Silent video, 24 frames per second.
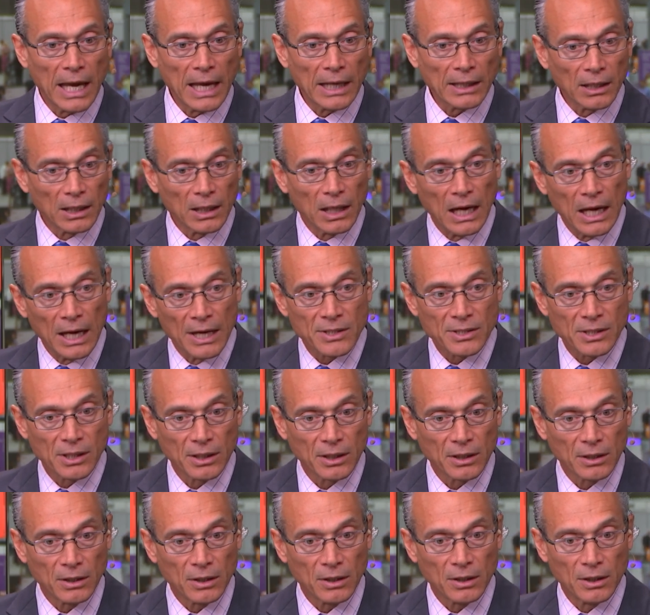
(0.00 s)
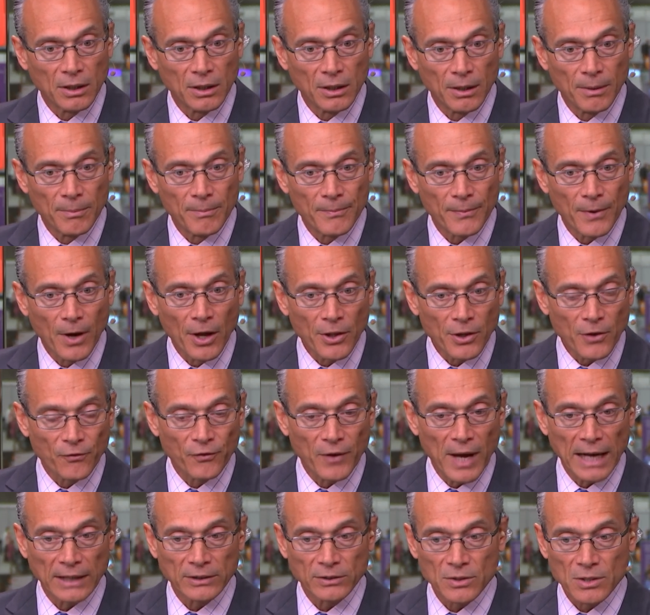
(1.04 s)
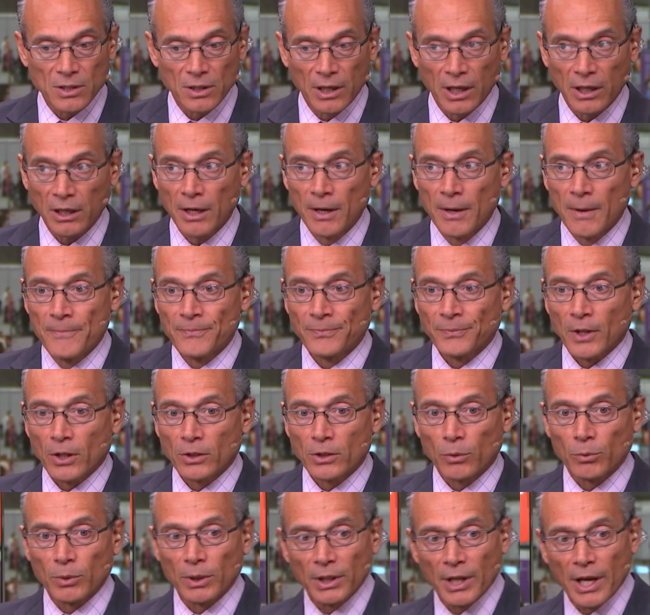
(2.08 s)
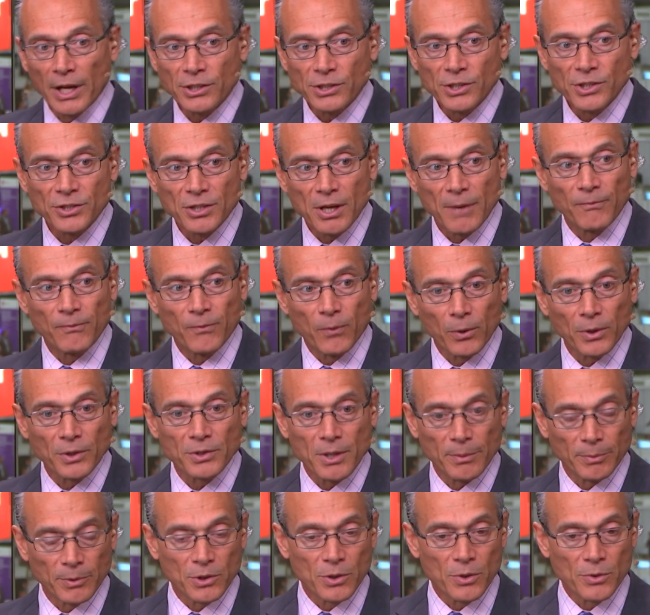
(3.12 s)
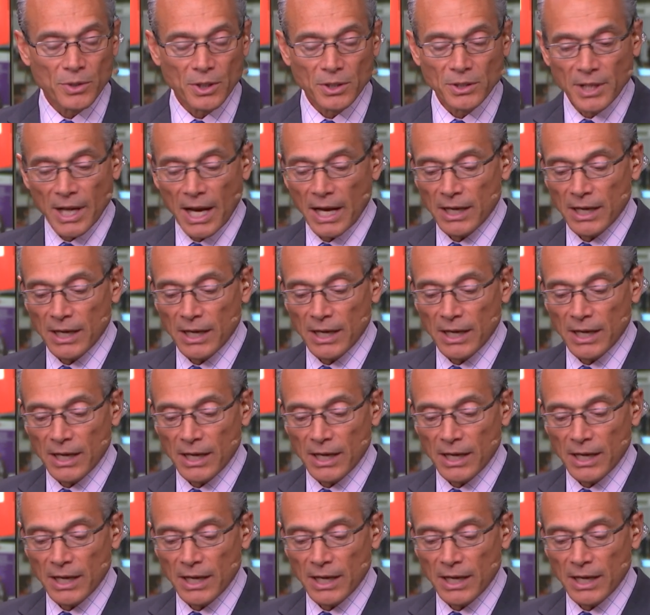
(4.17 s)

analyzing um, other factors like the relationship, for example, using